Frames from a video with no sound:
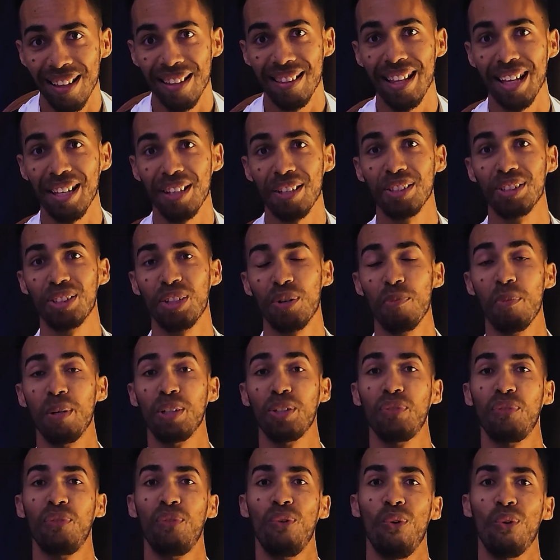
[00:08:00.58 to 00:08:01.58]
thank you so
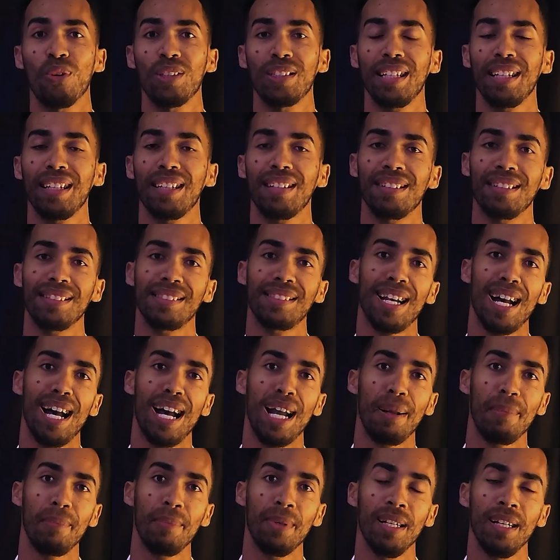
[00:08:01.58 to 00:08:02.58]
much for taking the
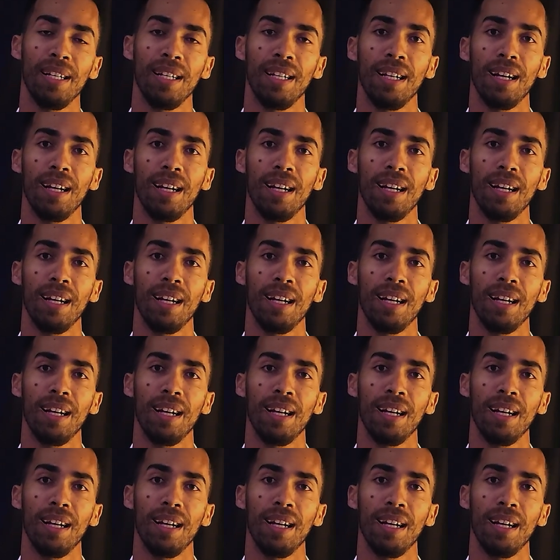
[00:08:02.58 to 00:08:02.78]
time